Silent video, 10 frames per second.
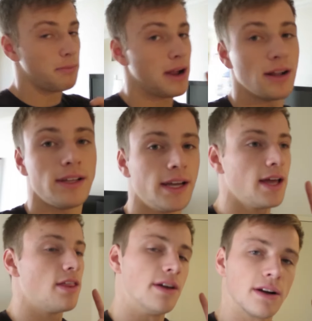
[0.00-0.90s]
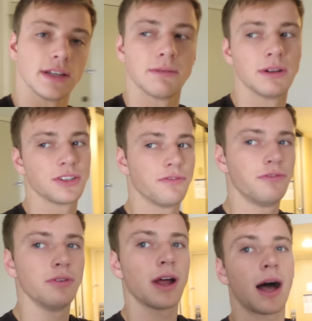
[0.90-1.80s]
But apparently there is a bunch of
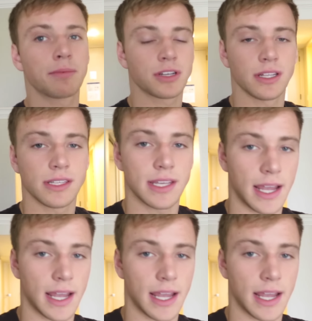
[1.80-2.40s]
food options,